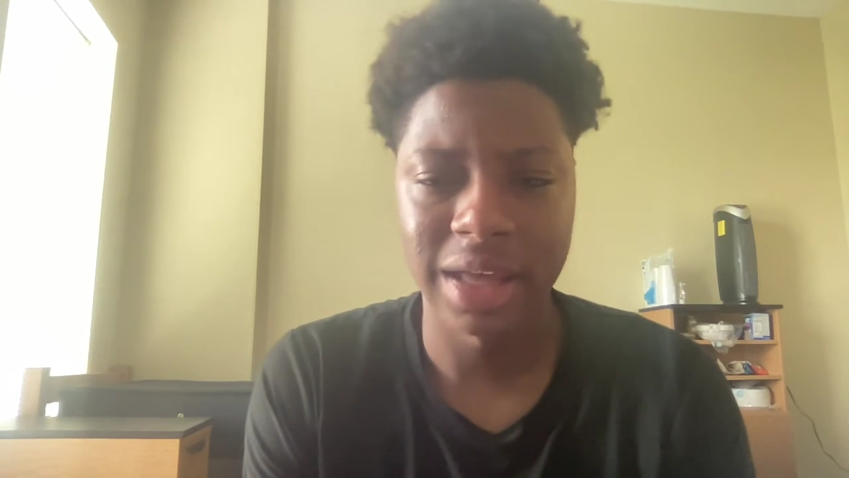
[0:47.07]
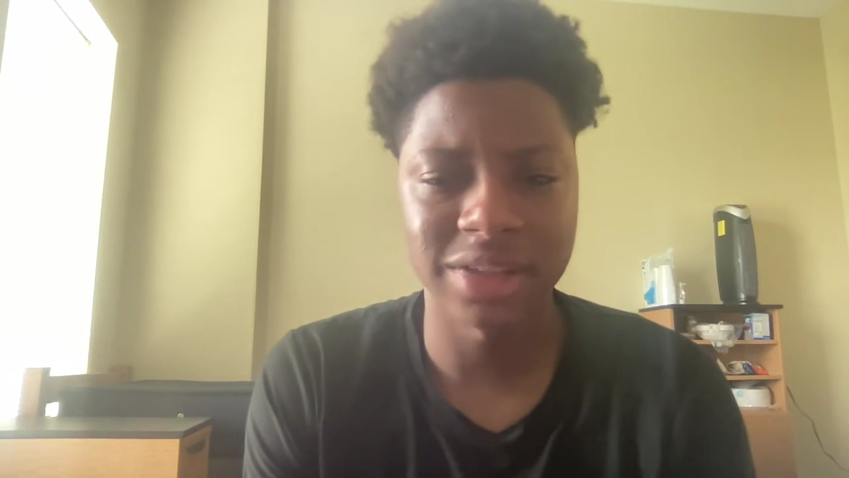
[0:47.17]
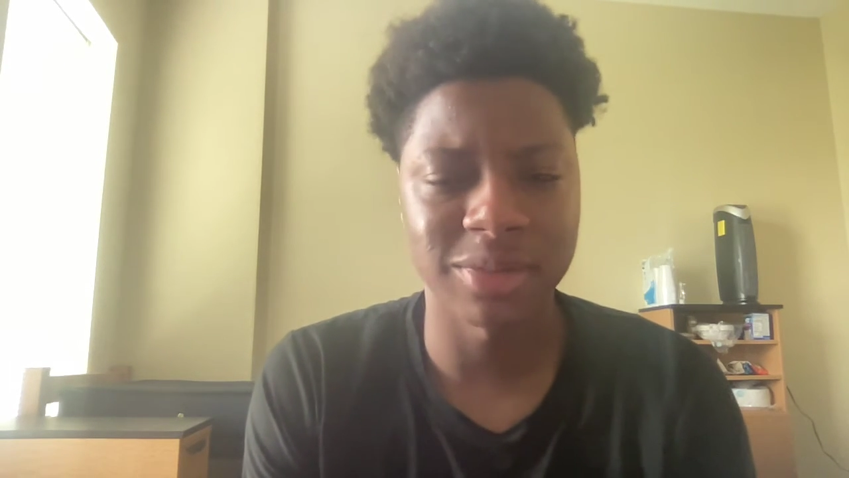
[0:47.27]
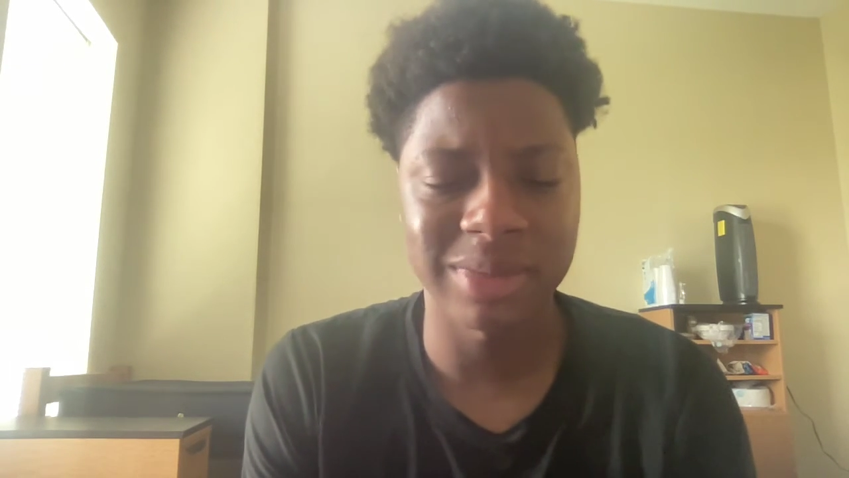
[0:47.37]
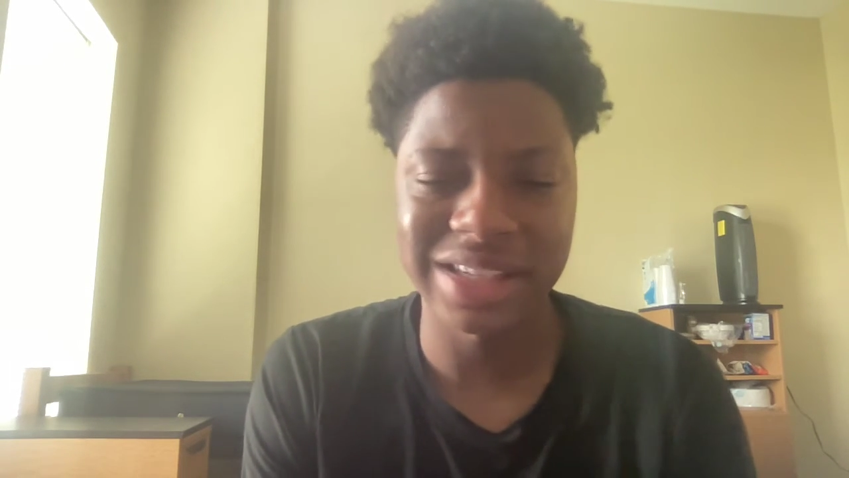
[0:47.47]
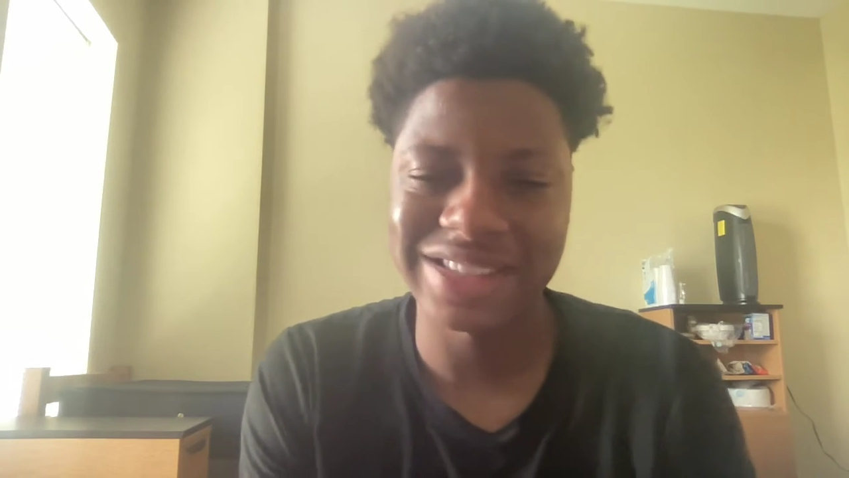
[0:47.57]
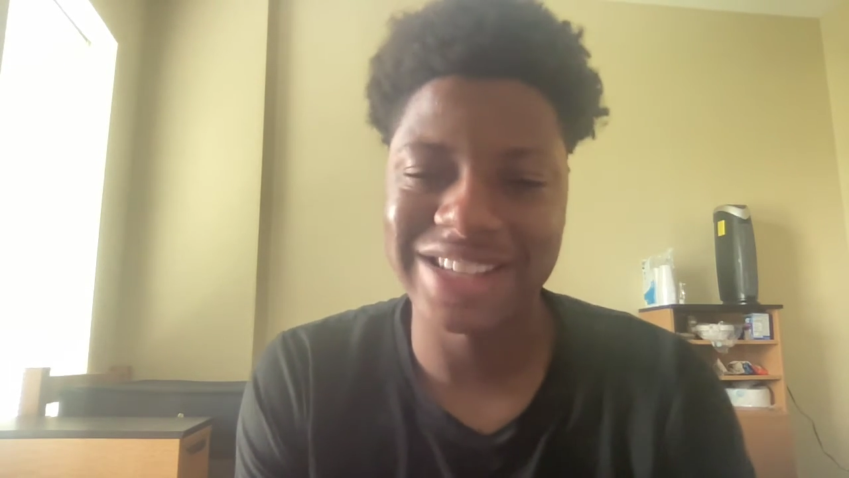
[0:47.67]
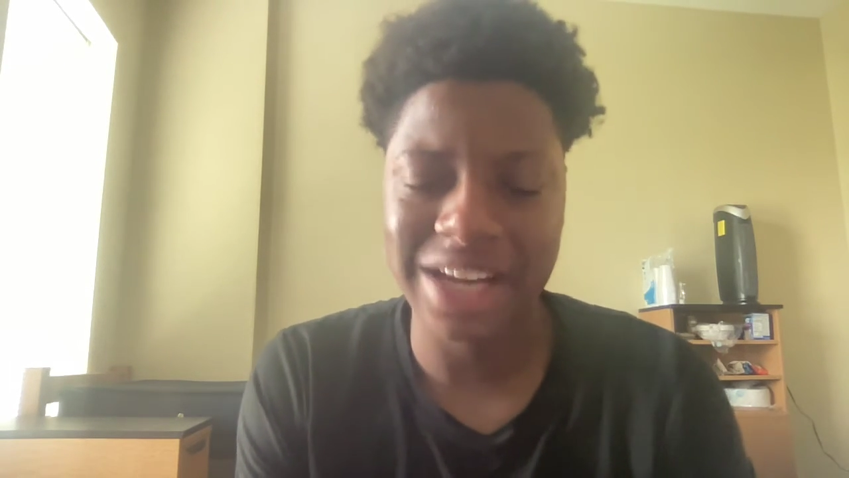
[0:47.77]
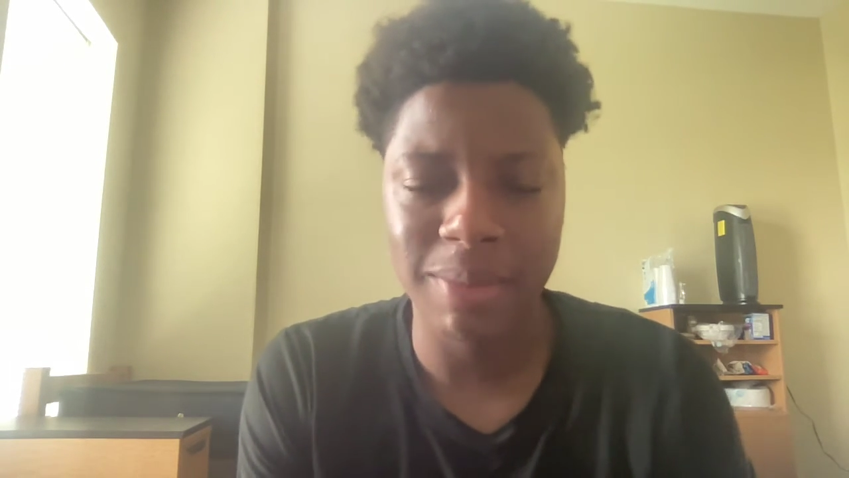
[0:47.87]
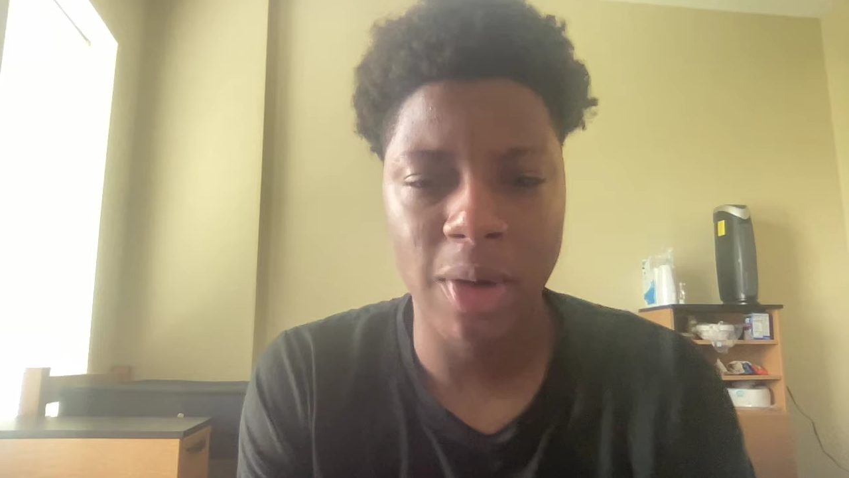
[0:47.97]
And some things
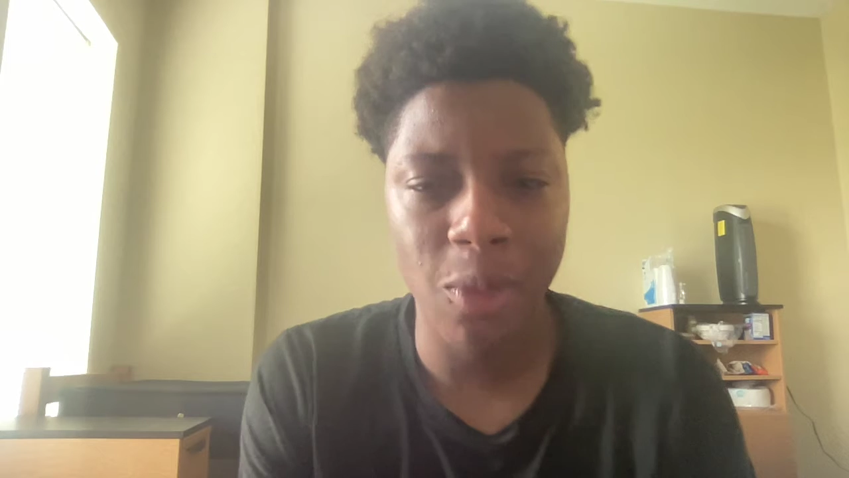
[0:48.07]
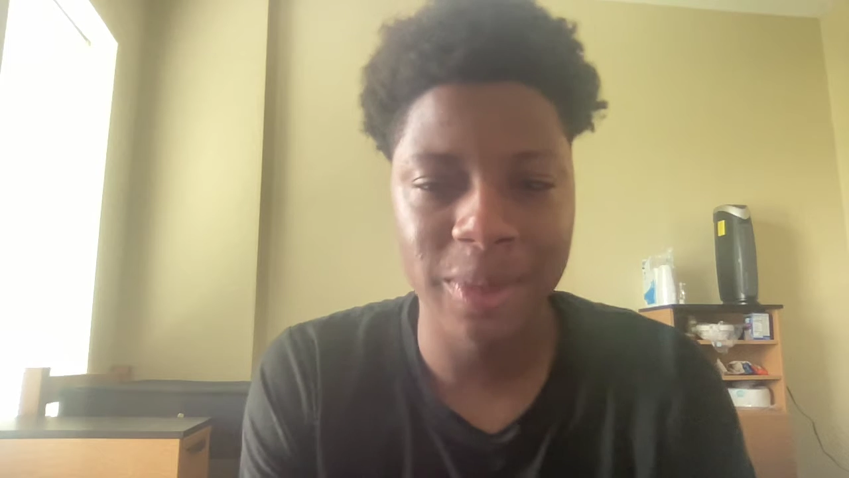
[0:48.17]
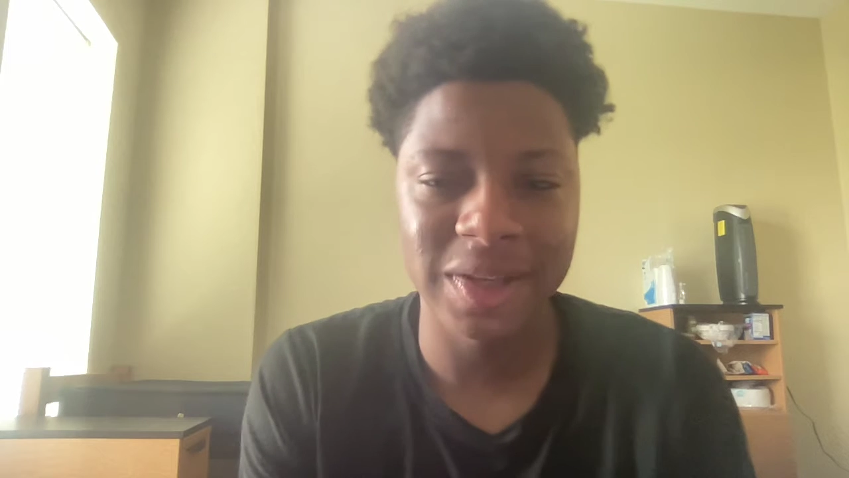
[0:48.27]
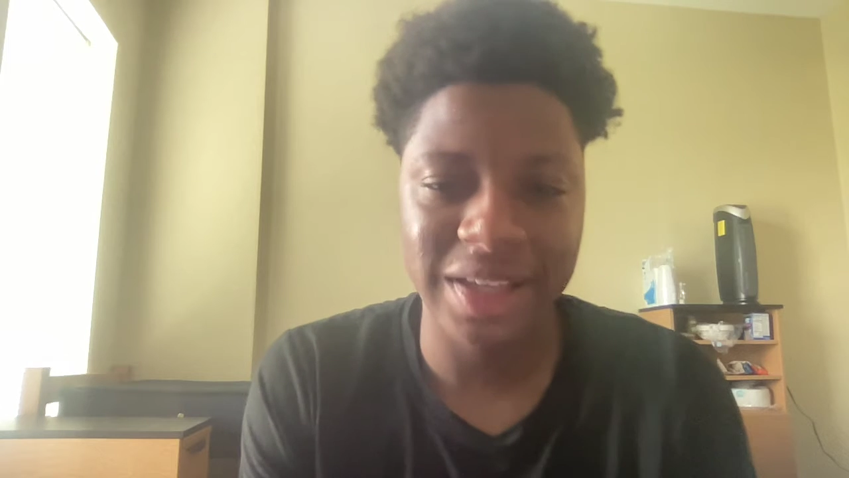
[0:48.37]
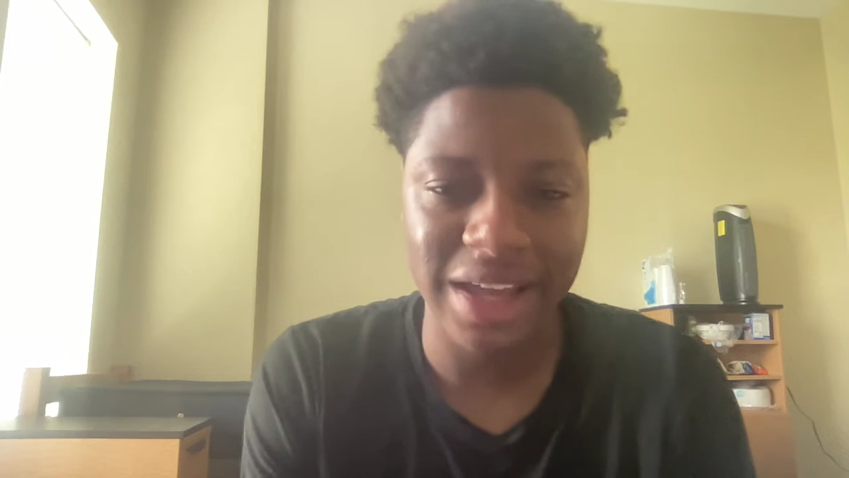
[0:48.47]
that I'm hoping to